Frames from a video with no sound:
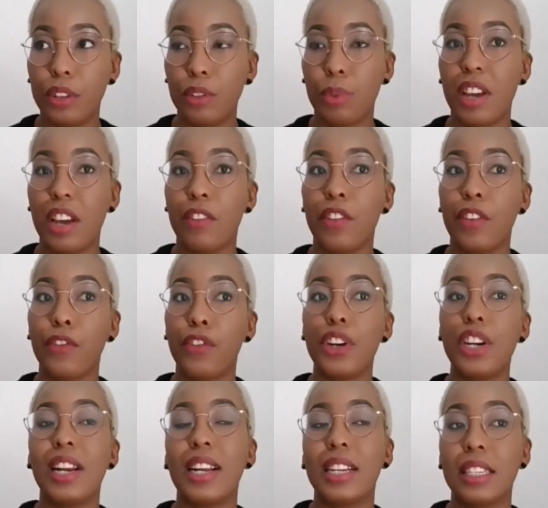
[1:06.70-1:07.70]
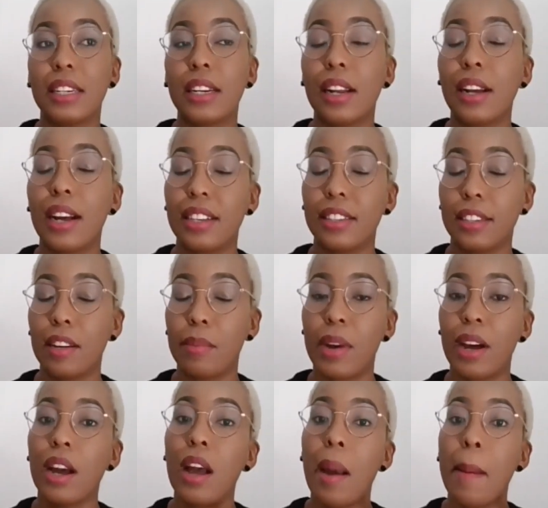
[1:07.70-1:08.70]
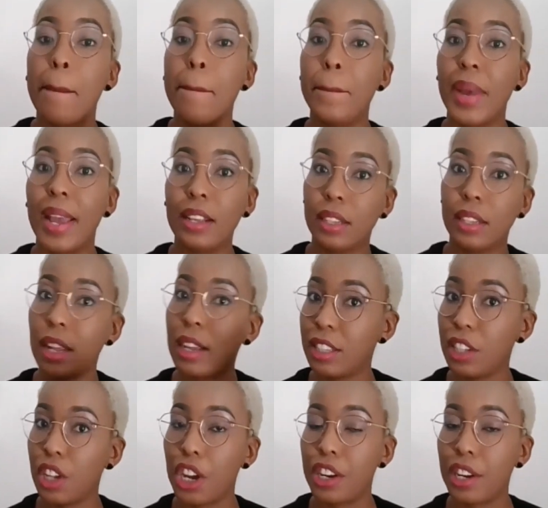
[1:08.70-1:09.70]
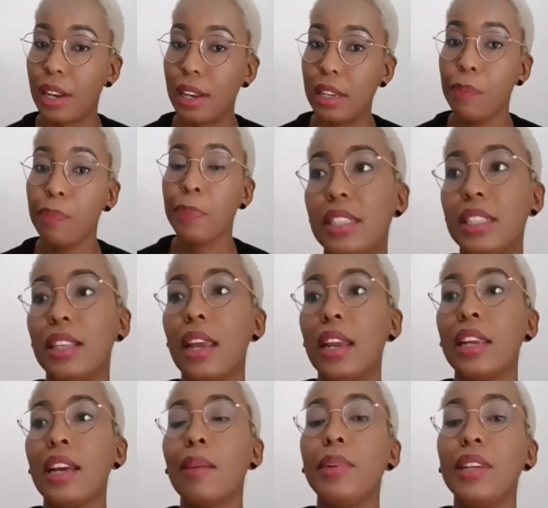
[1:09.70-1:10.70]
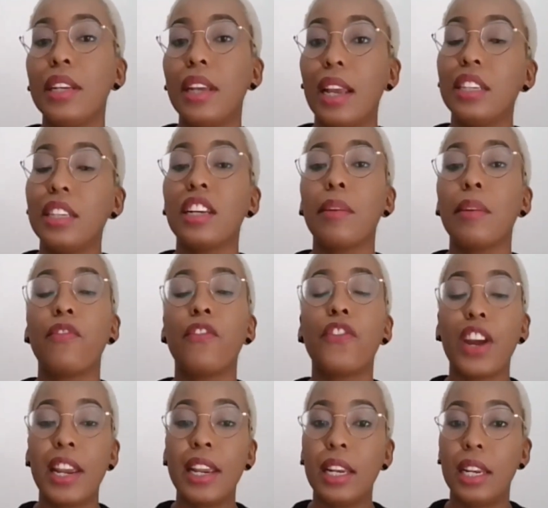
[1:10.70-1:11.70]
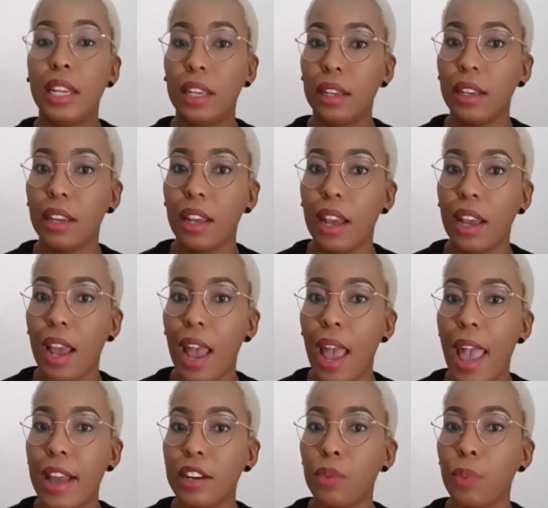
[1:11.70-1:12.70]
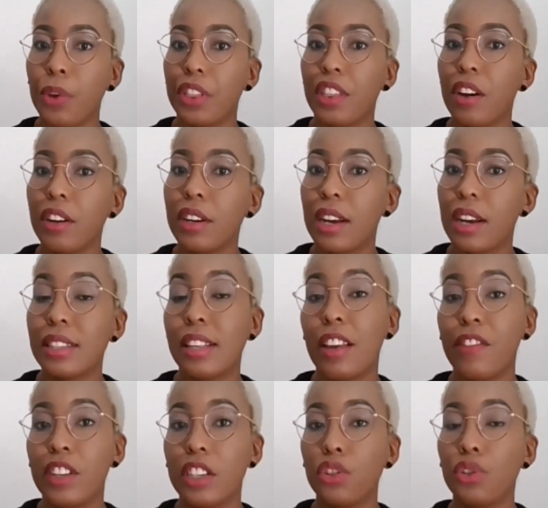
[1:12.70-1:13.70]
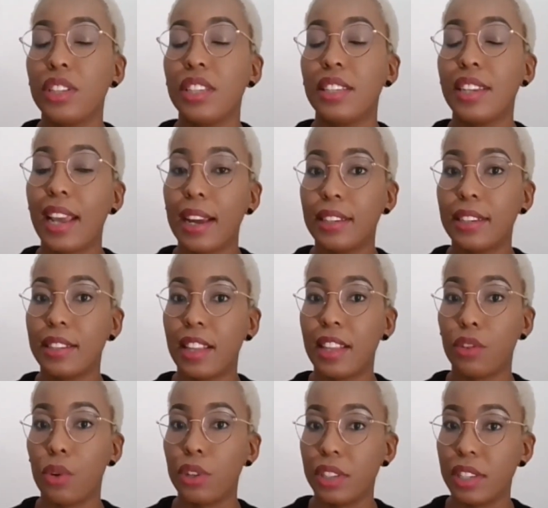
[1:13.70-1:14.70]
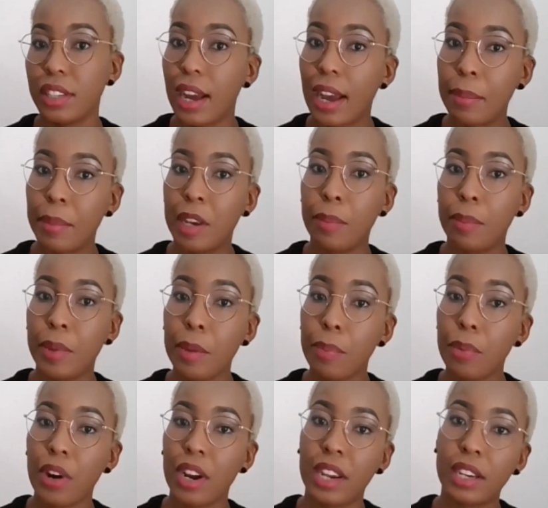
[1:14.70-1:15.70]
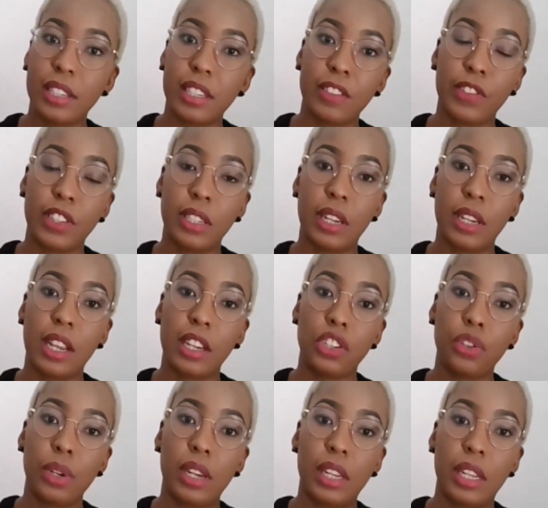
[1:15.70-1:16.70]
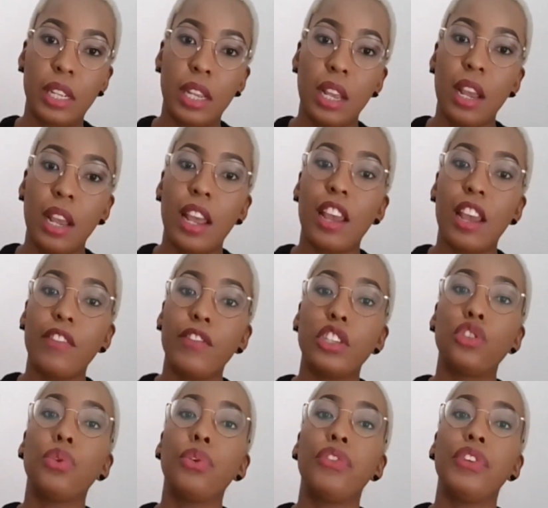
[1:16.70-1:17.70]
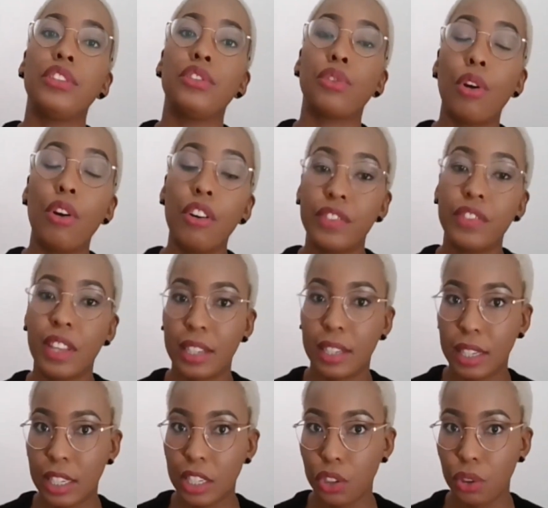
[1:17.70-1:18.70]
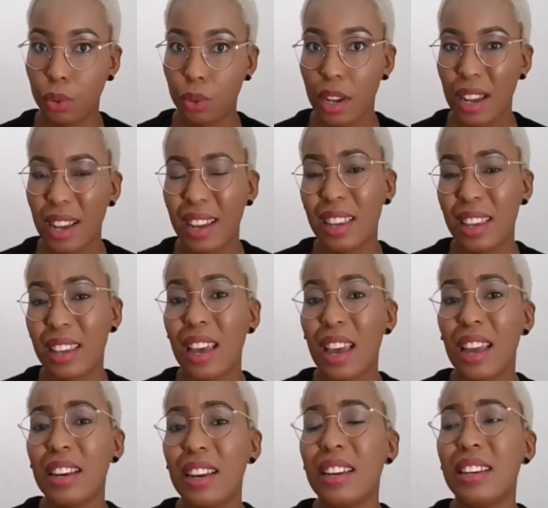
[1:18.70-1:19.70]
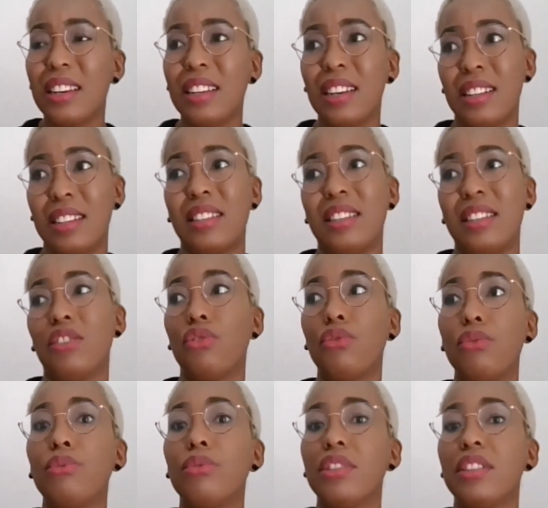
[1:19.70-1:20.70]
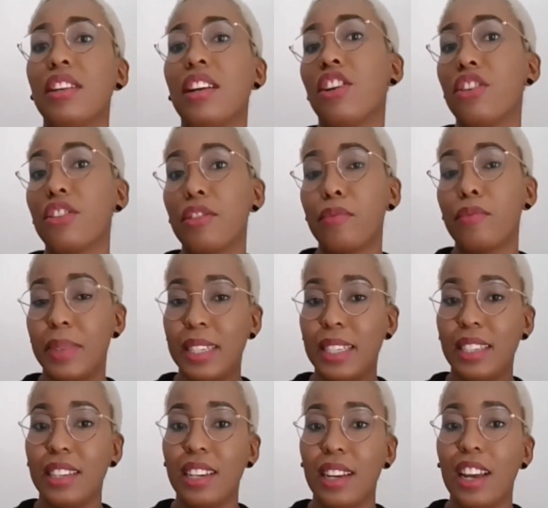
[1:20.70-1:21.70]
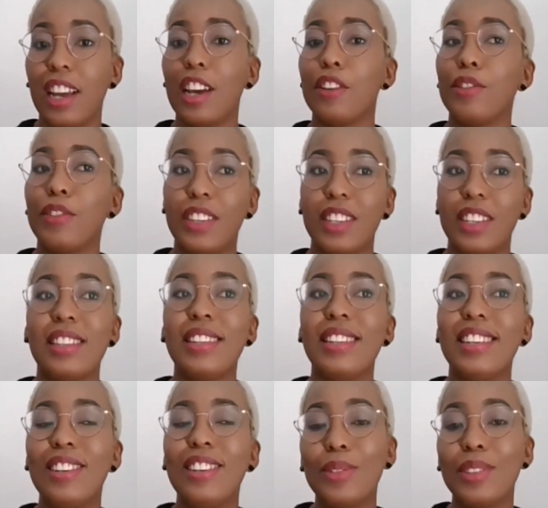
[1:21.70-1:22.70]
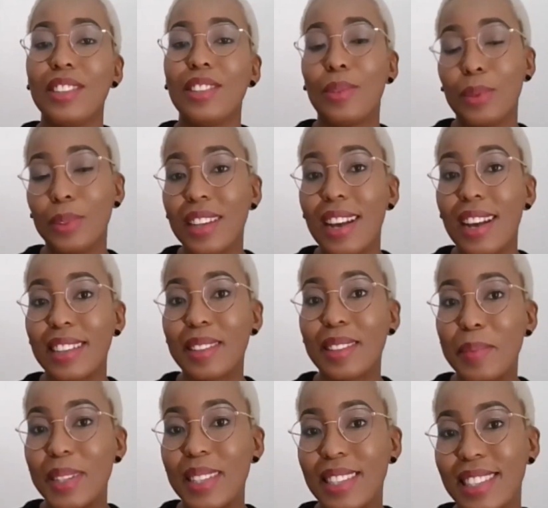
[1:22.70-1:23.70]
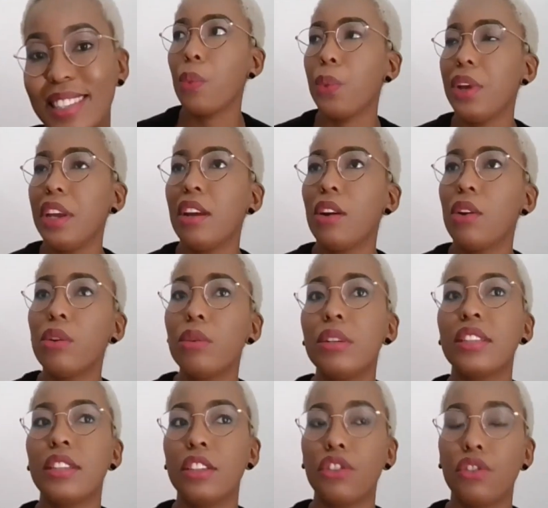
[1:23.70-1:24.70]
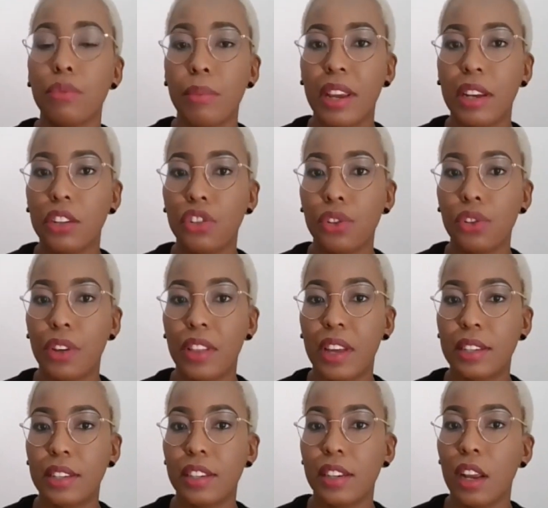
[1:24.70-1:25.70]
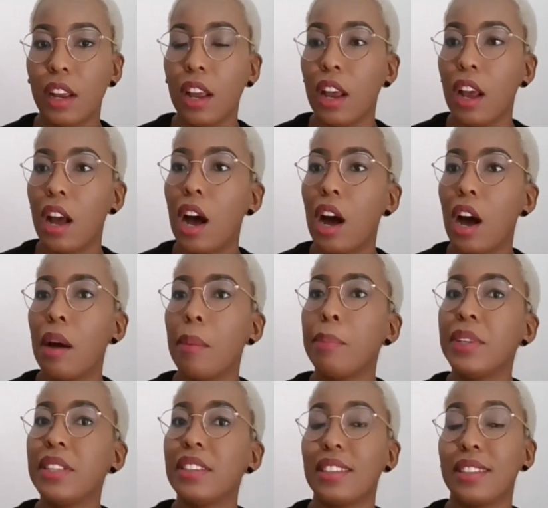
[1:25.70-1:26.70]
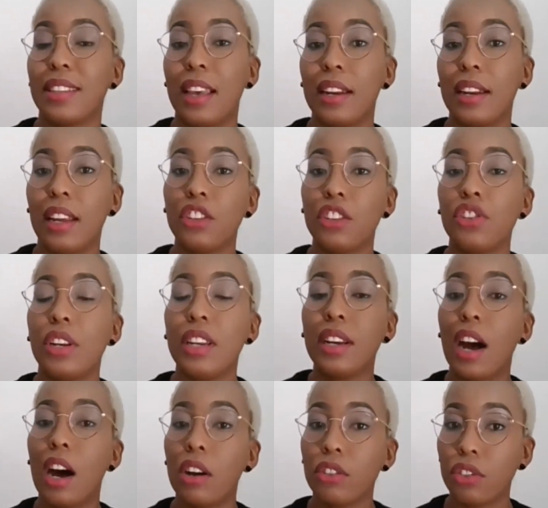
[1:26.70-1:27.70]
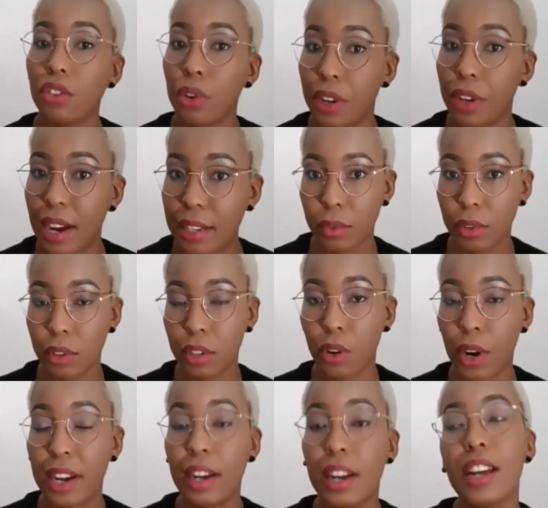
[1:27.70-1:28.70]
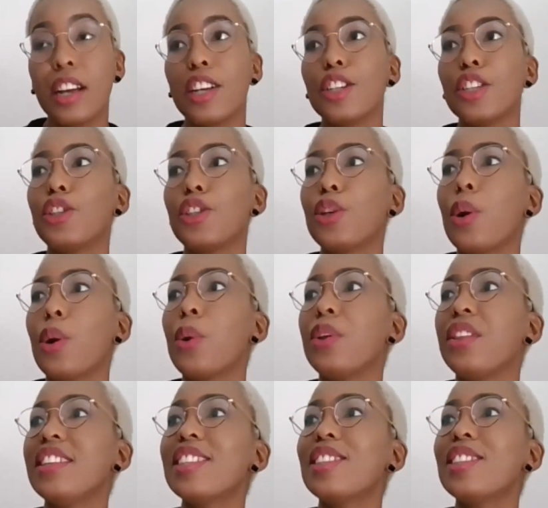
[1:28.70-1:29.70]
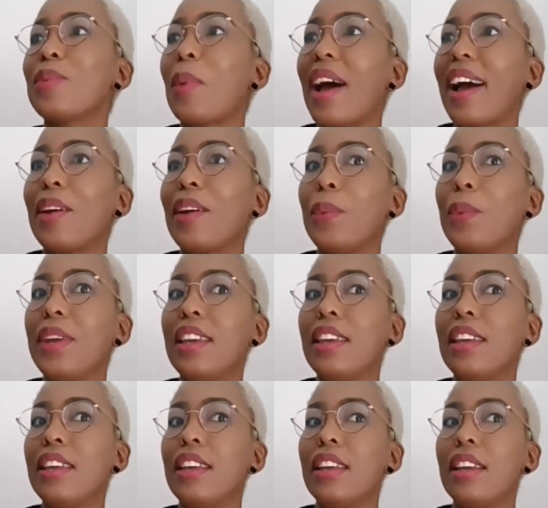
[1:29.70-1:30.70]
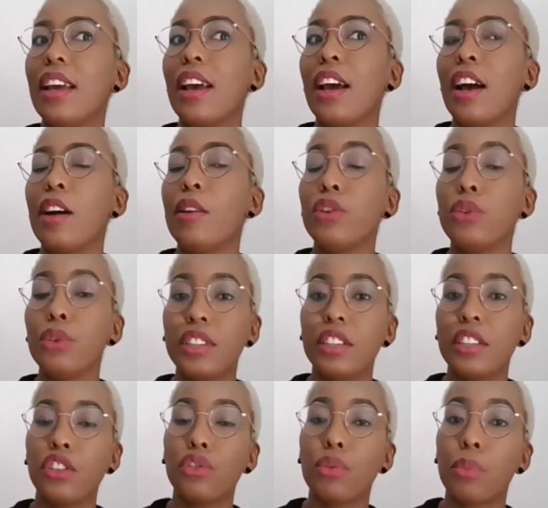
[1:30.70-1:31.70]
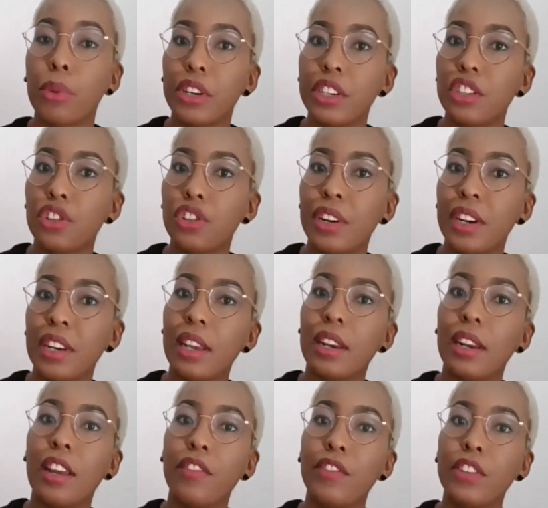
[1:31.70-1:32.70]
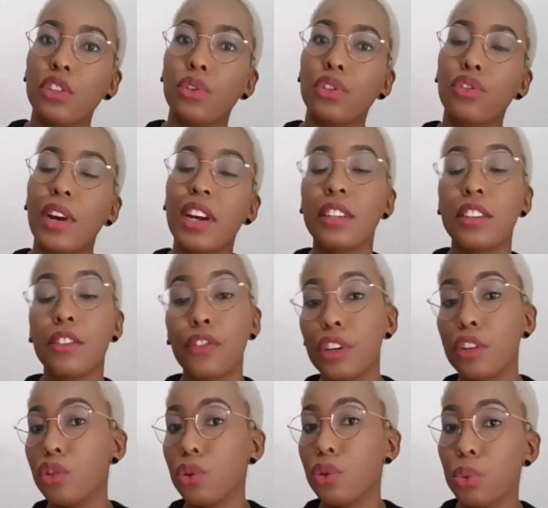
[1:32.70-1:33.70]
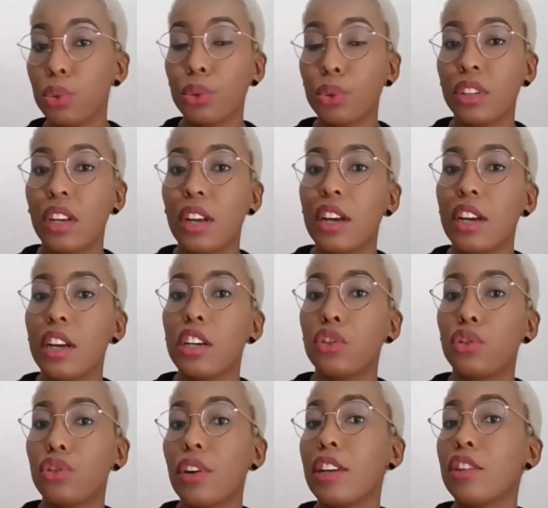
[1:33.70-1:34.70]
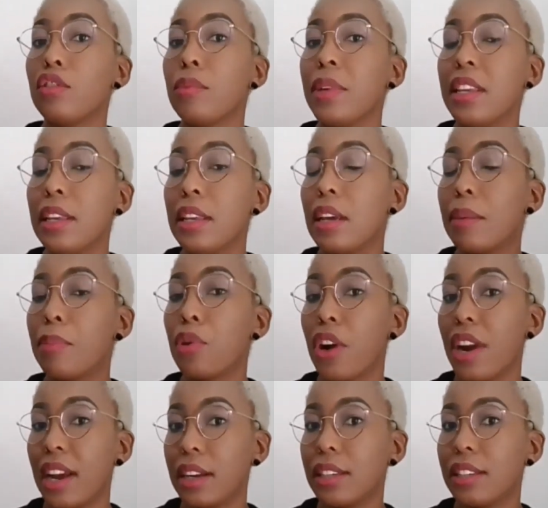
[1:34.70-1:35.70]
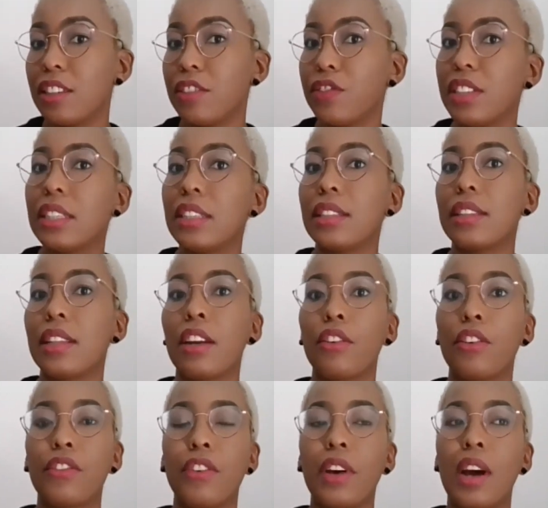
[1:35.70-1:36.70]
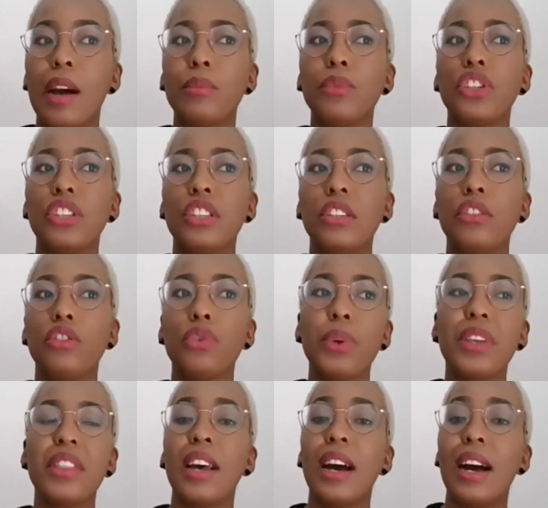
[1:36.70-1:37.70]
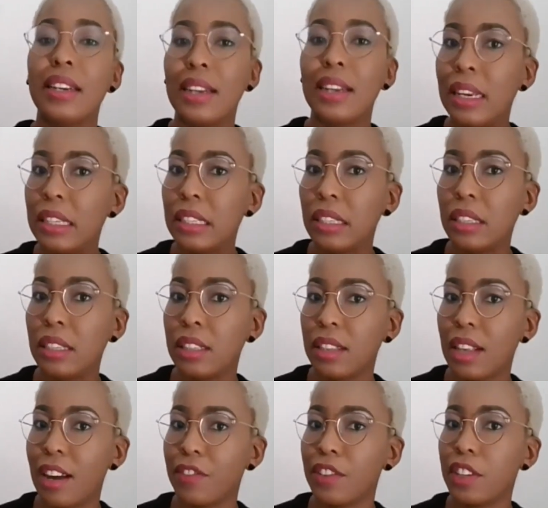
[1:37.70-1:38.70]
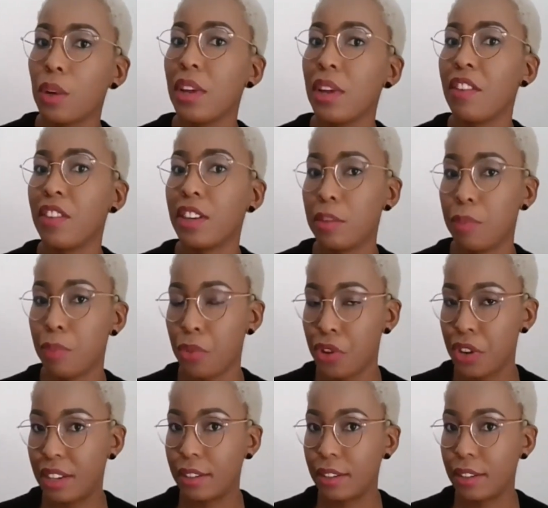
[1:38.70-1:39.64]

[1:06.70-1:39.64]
we have a very large customer base externally. Any application failing and without us having to detect that on time and be proactive in actually having to resolve that issue can lead us into losing a lot of money and obviously losing those customers. We always need to make sure that uh, business can actually count on us, right? So this is why we uh, looked into monitoring and having to try different tools to try to be proactive instead of um, just doing the analysis after we have experienced